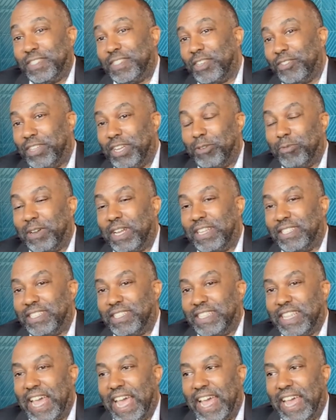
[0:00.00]
So there
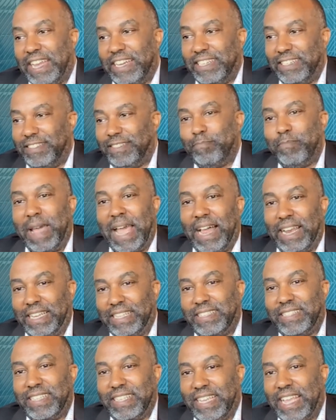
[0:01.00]
was that
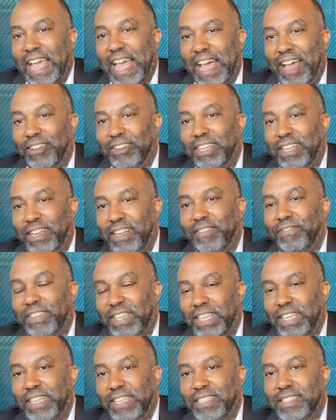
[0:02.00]
balancing out of
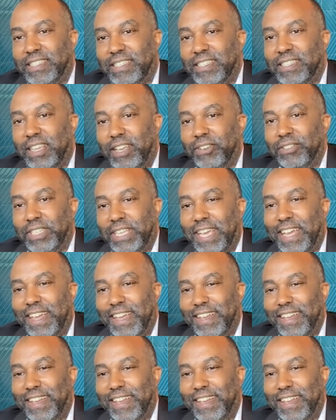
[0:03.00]
things. So, yeah.